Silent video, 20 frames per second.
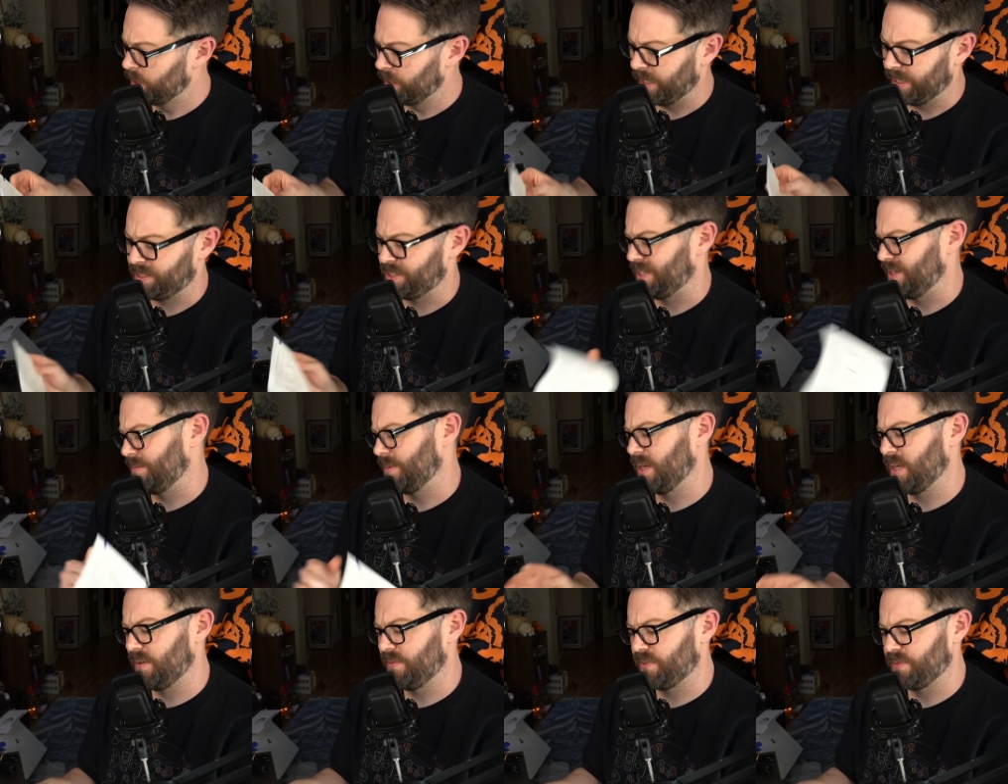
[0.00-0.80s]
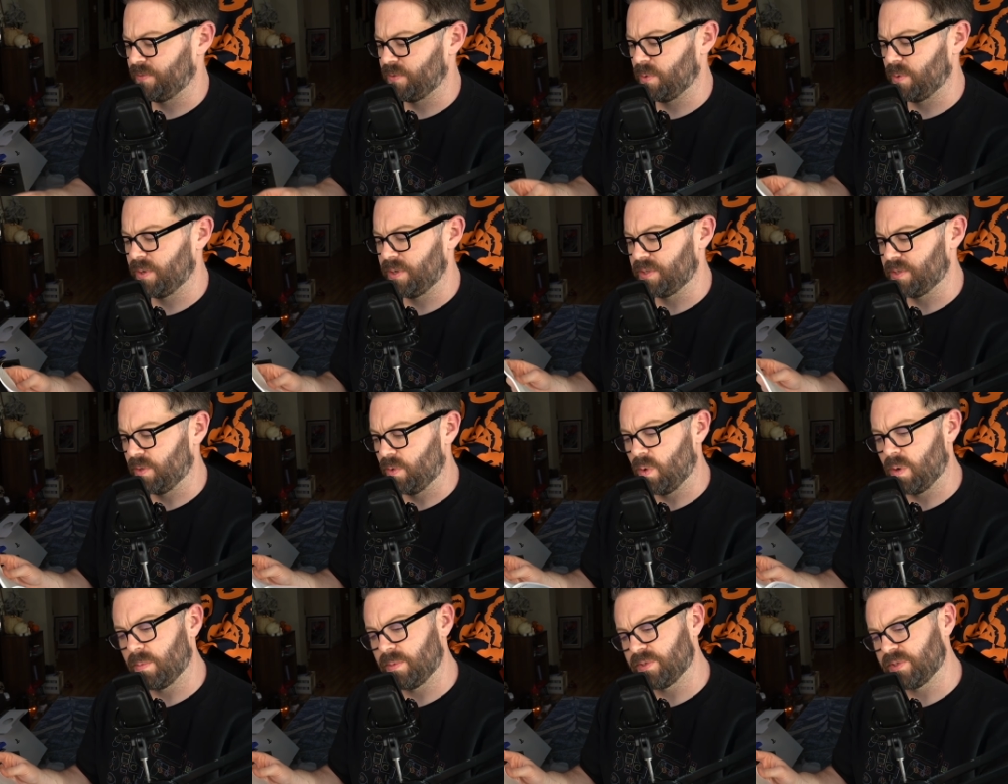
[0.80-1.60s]
HDMIs, of course, the
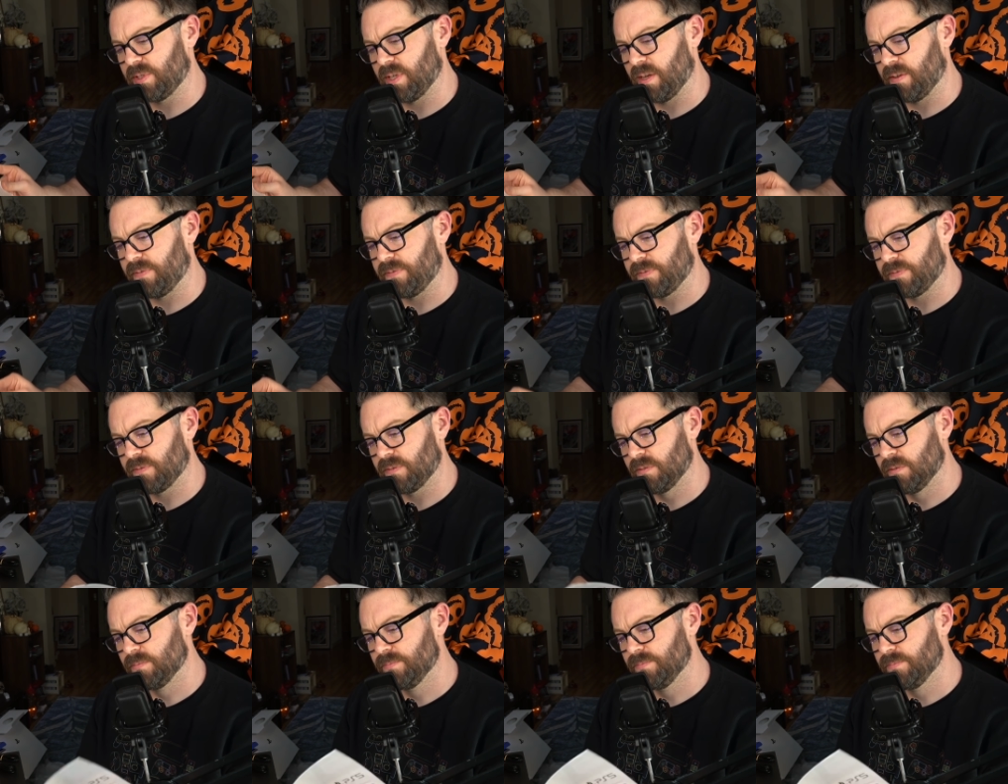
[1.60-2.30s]
normal stuff,